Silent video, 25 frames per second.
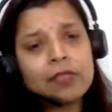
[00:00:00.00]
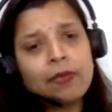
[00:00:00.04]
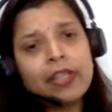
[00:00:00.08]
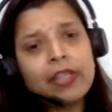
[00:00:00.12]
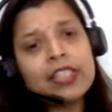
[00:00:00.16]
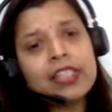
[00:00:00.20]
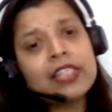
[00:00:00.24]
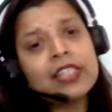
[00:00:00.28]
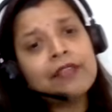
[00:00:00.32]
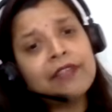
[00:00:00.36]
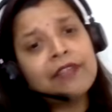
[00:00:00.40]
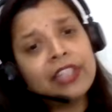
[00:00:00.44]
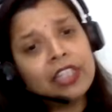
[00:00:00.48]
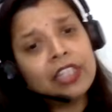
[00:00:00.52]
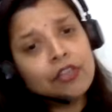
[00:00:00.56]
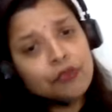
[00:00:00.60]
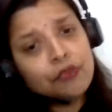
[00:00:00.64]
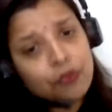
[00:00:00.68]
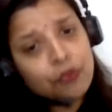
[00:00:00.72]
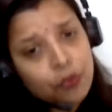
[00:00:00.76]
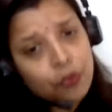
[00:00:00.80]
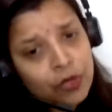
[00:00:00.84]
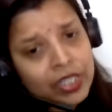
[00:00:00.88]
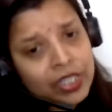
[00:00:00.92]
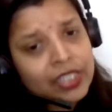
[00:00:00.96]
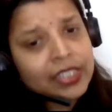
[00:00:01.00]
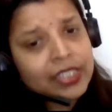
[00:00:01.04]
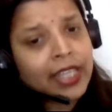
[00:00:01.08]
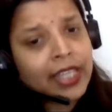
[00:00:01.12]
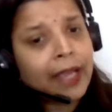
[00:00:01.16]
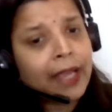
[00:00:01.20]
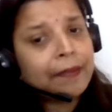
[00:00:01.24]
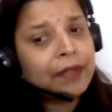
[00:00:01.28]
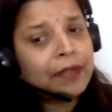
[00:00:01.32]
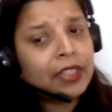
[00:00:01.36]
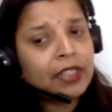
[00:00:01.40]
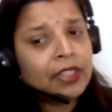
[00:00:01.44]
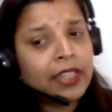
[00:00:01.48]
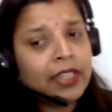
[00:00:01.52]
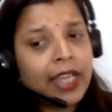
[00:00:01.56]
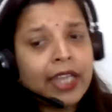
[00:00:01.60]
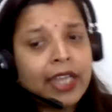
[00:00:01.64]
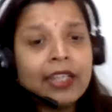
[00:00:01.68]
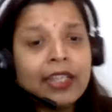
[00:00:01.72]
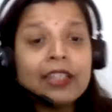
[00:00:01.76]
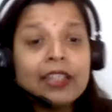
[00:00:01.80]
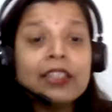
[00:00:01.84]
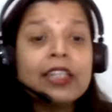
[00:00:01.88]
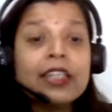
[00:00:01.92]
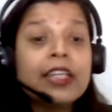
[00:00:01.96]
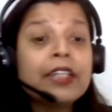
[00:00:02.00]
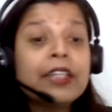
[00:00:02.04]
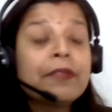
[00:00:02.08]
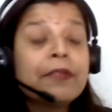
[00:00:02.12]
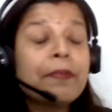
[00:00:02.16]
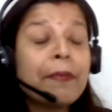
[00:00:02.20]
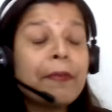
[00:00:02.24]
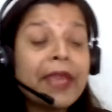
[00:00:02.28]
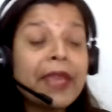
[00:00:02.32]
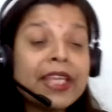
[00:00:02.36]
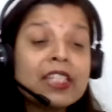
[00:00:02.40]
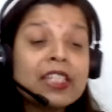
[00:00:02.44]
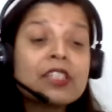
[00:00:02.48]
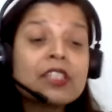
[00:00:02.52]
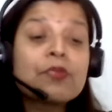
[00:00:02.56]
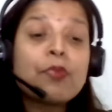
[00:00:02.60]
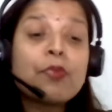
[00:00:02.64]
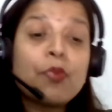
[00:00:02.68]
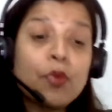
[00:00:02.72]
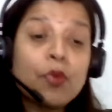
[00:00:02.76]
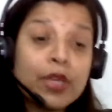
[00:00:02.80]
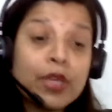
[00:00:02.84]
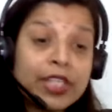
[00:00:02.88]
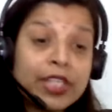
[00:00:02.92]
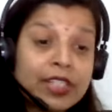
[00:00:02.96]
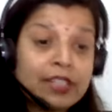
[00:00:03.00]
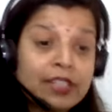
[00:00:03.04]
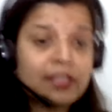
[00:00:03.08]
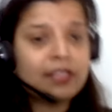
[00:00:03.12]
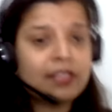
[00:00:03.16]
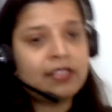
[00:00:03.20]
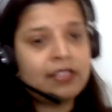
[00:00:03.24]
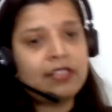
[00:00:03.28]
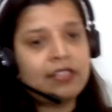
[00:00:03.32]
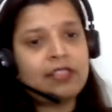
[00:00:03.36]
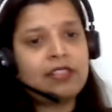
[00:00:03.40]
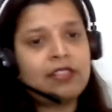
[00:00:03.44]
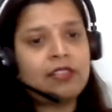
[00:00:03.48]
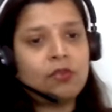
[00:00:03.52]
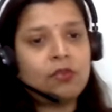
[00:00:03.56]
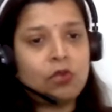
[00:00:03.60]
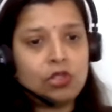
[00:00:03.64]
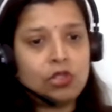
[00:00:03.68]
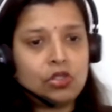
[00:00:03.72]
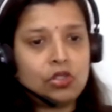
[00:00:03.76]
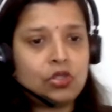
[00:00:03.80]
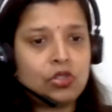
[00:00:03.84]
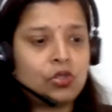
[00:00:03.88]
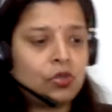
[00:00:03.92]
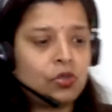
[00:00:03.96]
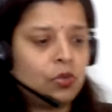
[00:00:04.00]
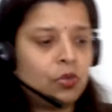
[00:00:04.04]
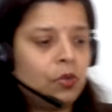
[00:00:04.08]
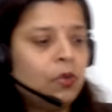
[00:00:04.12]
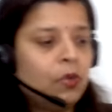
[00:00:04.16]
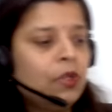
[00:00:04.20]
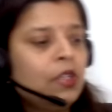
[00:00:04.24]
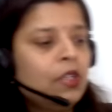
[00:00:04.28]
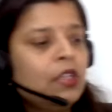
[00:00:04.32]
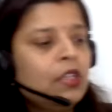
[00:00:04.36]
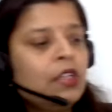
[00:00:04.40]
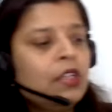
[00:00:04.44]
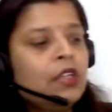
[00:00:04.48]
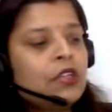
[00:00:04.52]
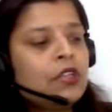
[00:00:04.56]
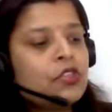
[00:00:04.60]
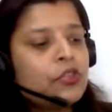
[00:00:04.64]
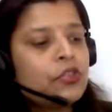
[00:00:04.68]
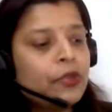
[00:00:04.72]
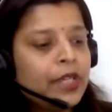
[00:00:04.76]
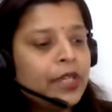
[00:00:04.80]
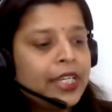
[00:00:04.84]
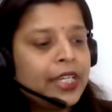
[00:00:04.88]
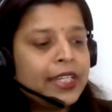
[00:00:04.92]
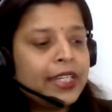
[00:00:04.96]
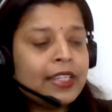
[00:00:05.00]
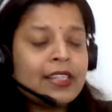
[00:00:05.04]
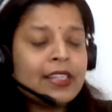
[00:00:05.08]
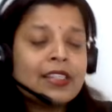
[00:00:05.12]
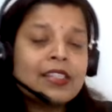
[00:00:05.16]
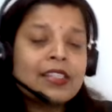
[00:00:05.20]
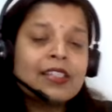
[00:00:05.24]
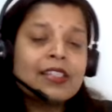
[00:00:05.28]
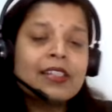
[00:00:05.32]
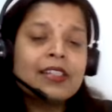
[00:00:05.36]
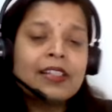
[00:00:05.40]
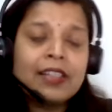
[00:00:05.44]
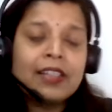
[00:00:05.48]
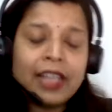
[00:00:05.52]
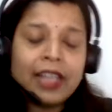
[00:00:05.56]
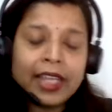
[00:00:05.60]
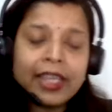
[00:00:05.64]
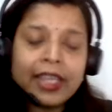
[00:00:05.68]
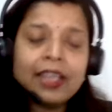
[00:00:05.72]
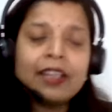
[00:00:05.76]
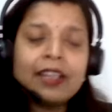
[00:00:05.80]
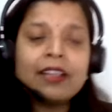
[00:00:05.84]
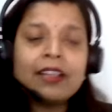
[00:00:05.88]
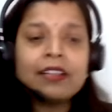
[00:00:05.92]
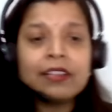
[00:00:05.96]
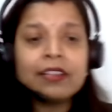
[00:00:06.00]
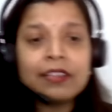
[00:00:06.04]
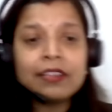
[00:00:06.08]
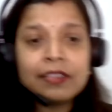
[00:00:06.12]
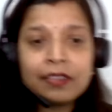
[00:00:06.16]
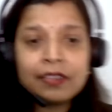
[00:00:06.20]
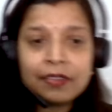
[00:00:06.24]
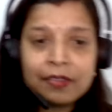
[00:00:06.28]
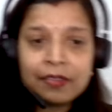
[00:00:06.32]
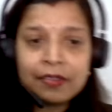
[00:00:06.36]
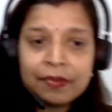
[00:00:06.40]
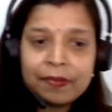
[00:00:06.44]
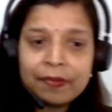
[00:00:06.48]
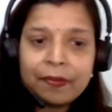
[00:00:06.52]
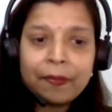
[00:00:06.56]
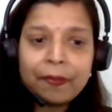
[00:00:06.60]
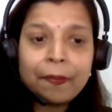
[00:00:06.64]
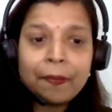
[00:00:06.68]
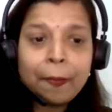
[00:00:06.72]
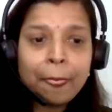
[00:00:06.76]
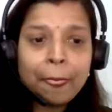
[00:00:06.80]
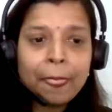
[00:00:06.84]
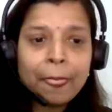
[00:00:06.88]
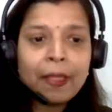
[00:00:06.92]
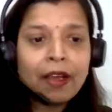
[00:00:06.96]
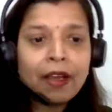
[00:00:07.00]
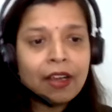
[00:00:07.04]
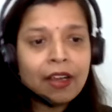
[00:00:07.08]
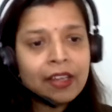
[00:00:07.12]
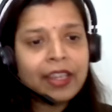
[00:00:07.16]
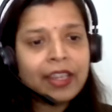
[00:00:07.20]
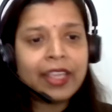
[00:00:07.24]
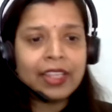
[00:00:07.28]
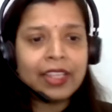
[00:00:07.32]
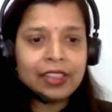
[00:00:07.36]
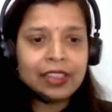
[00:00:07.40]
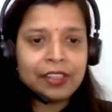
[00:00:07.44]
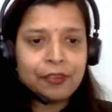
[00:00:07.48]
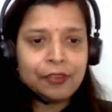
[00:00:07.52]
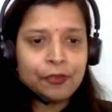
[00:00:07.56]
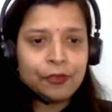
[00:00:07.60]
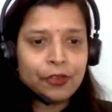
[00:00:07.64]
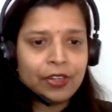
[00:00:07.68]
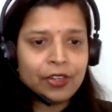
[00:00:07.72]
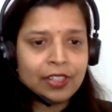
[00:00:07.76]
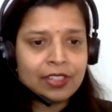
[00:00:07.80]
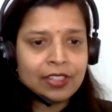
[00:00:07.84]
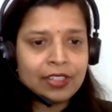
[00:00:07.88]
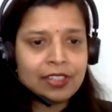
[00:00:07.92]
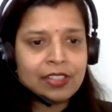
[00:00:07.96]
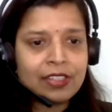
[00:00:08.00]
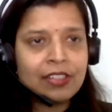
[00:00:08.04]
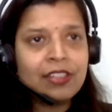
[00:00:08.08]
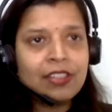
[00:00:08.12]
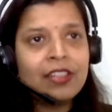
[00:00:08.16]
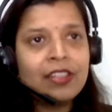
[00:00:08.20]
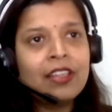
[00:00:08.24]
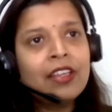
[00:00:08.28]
place, and when the food is kept in that, and then it makes poisonous also. So it is like unhealthy for us.